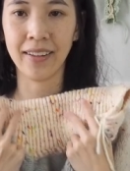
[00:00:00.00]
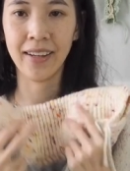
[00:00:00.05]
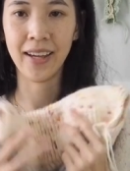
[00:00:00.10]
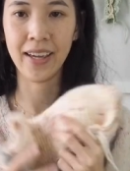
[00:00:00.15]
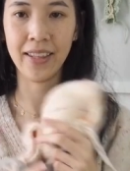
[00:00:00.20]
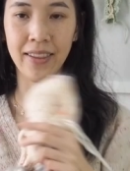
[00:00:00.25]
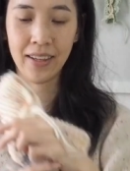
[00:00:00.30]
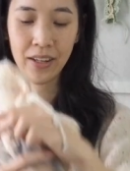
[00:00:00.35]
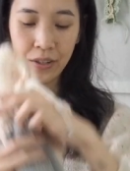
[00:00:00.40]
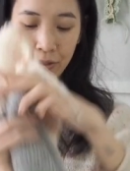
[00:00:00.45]

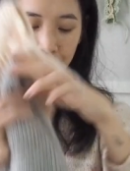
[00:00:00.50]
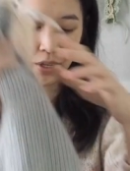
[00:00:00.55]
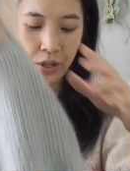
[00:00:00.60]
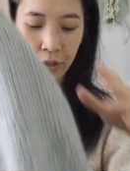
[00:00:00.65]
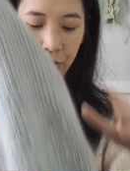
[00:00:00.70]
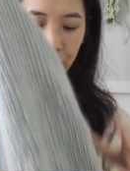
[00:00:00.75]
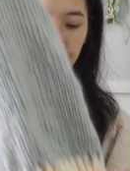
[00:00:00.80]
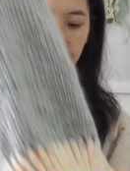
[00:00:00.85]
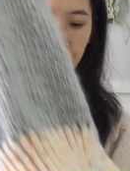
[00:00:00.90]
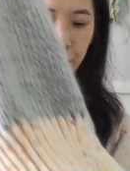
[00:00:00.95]
and then I
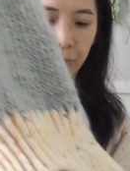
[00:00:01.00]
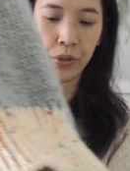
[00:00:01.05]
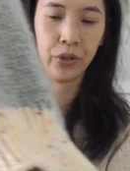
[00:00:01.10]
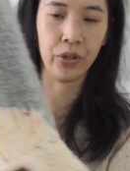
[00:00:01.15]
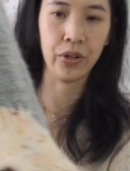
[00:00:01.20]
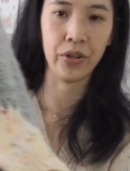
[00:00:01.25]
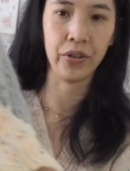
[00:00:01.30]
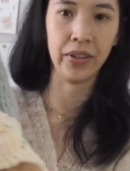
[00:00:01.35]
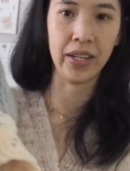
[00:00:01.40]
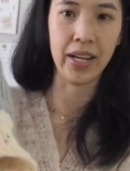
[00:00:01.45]
also put
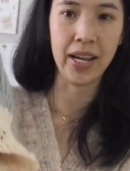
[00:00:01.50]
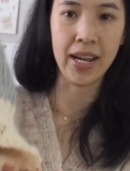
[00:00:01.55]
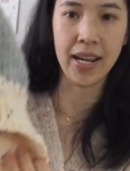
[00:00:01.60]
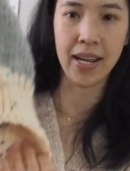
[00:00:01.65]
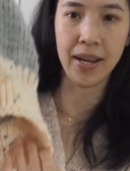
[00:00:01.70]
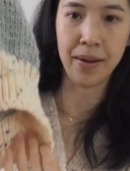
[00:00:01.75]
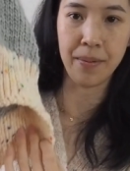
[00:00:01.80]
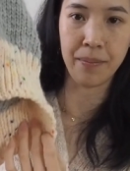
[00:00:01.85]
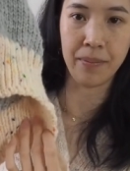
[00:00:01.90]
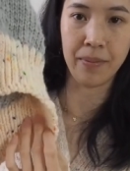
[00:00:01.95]
it on the
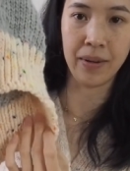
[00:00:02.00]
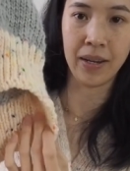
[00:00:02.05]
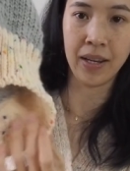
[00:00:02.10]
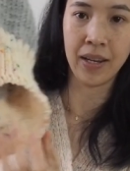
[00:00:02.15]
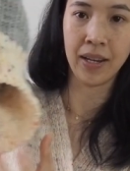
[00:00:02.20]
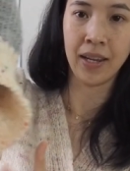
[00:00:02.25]
hem